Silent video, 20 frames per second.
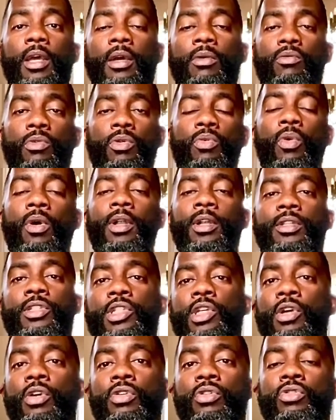We want to
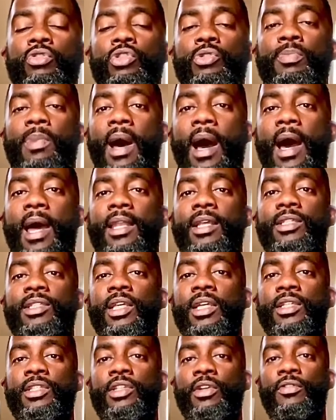turn those bodies
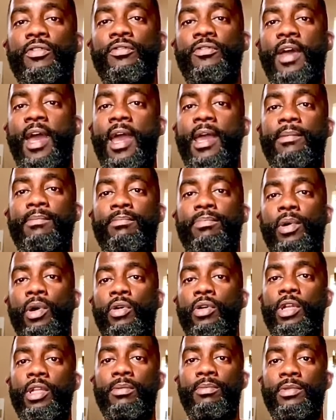into fat
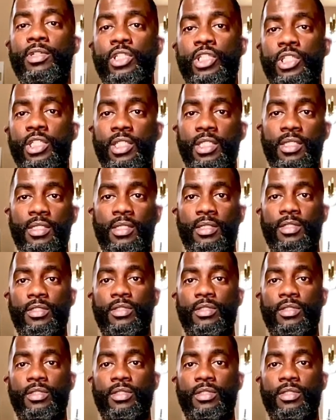burning machines.